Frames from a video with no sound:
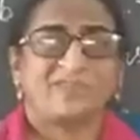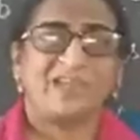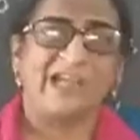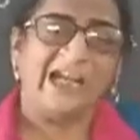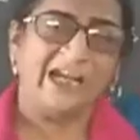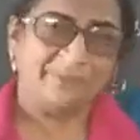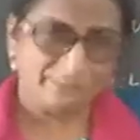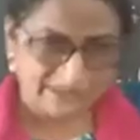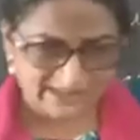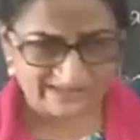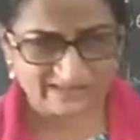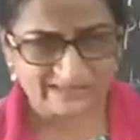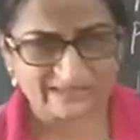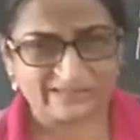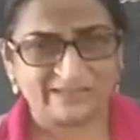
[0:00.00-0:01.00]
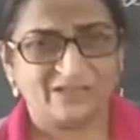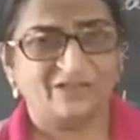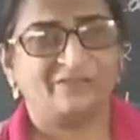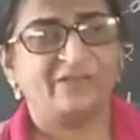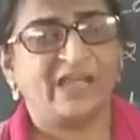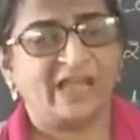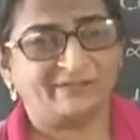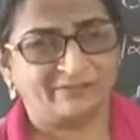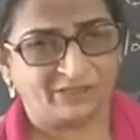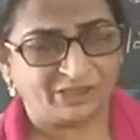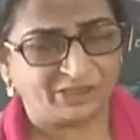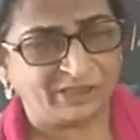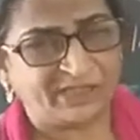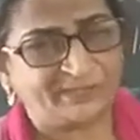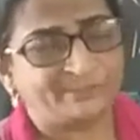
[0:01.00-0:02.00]
and muscles. We have
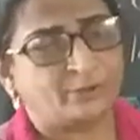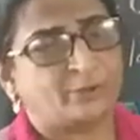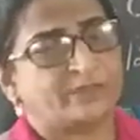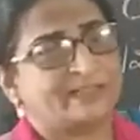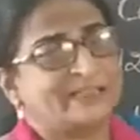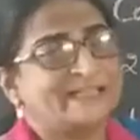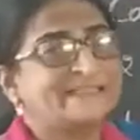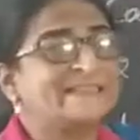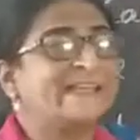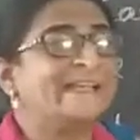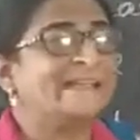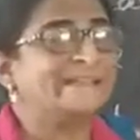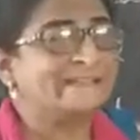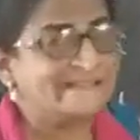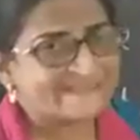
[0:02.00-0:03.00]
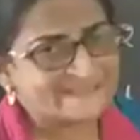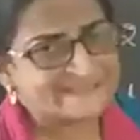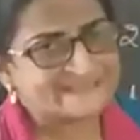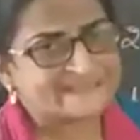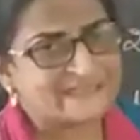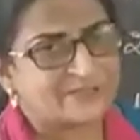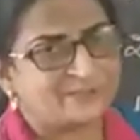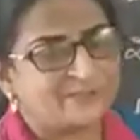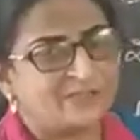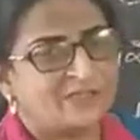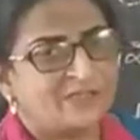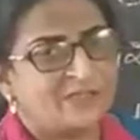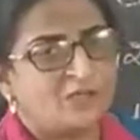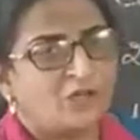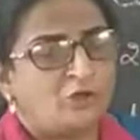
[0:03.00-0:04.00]
learned about the skeletal
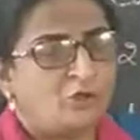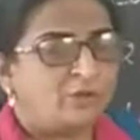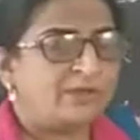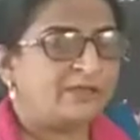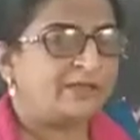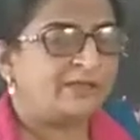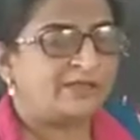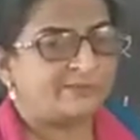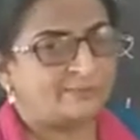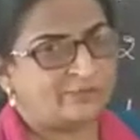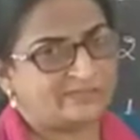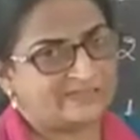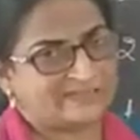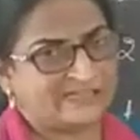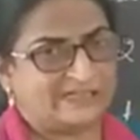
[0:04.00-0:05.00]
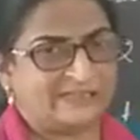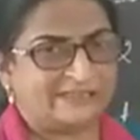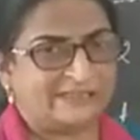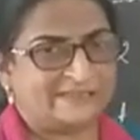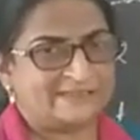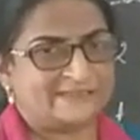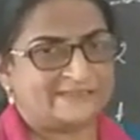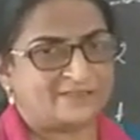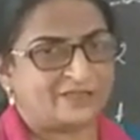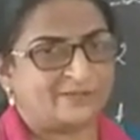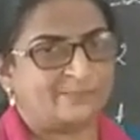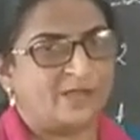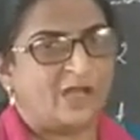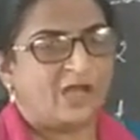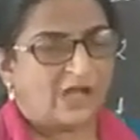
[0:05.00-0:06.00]
system. We learned about the skeletal
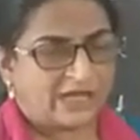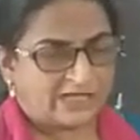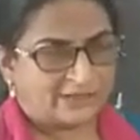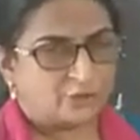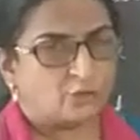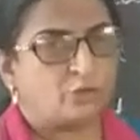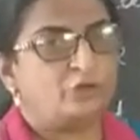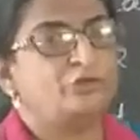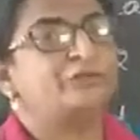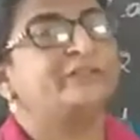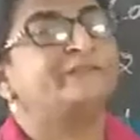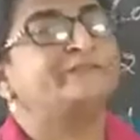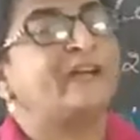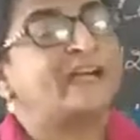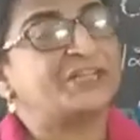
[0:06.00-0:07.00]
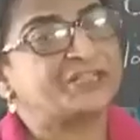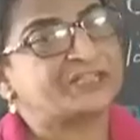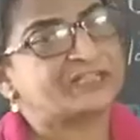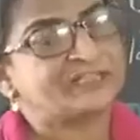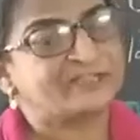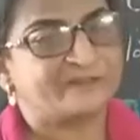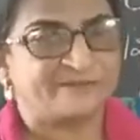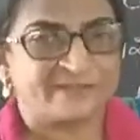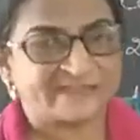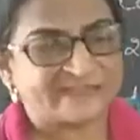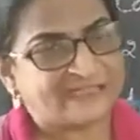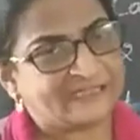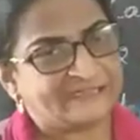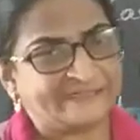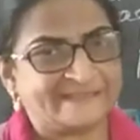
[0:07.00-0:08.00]
system. I told you the functions of the
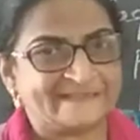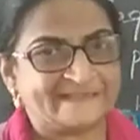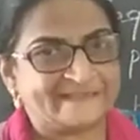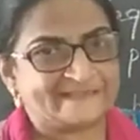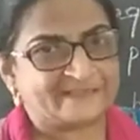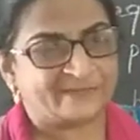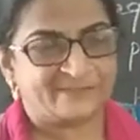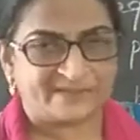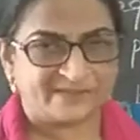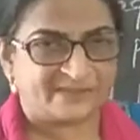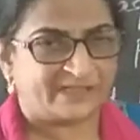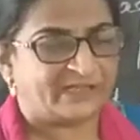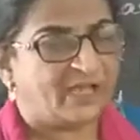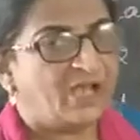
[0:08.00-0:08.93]
skeletal system, isn't it?